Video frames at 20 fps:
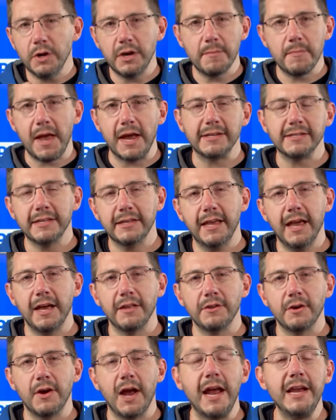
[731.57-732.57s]
putting it back
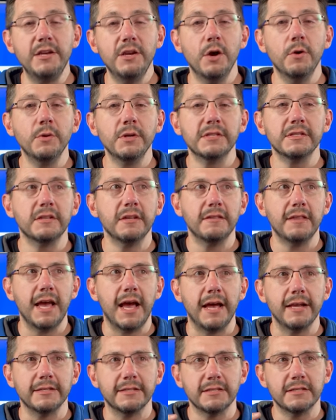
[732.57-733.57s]
together, I noticed
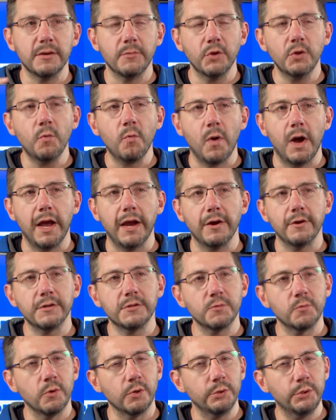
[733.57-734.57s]
that some of the
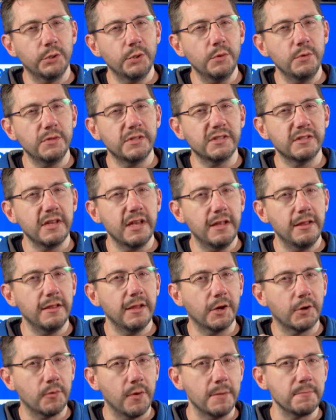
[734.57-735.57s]
wires were loose in
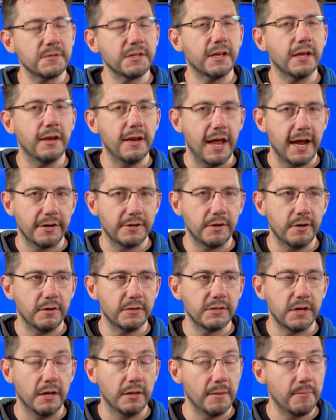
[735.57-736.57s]
the crimped
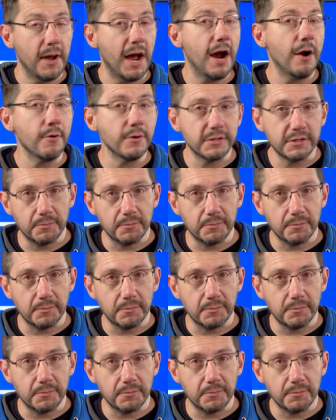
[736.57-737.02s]
connectors on the power